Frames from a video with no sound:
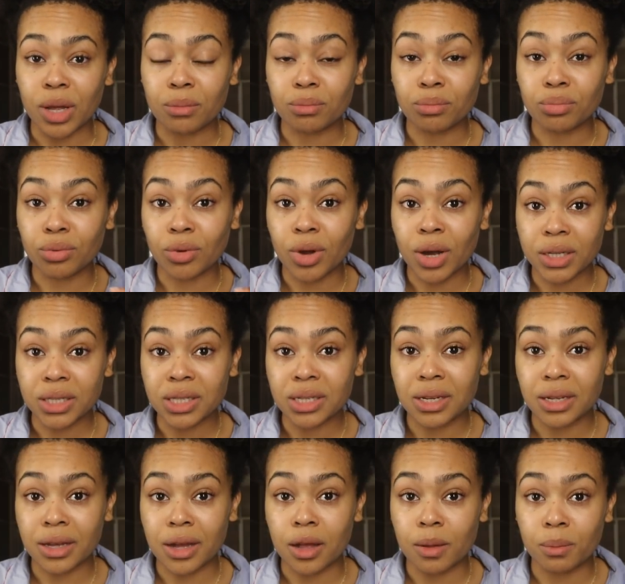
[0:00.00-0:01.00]
at
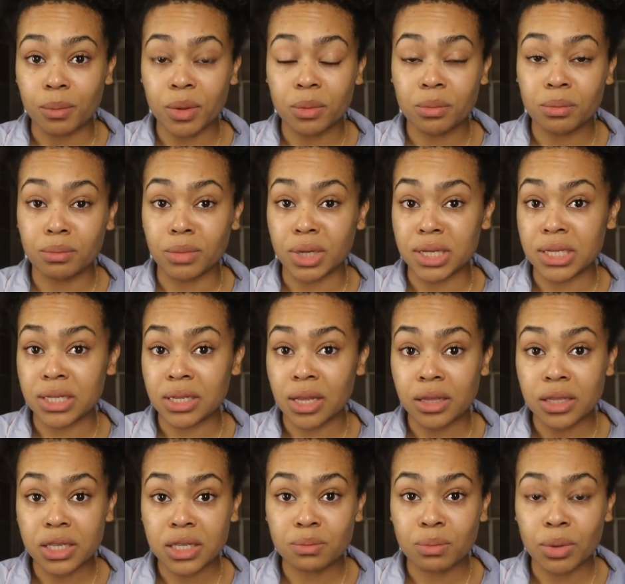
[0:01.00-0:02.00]
brightening up my
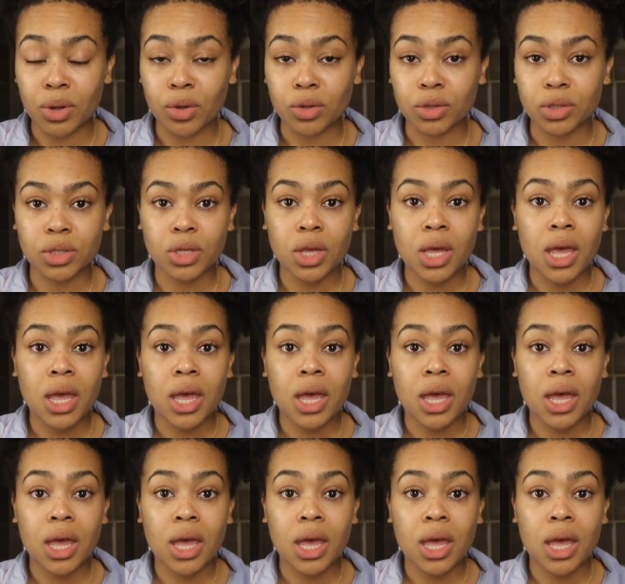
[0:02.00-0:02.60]
sunspots,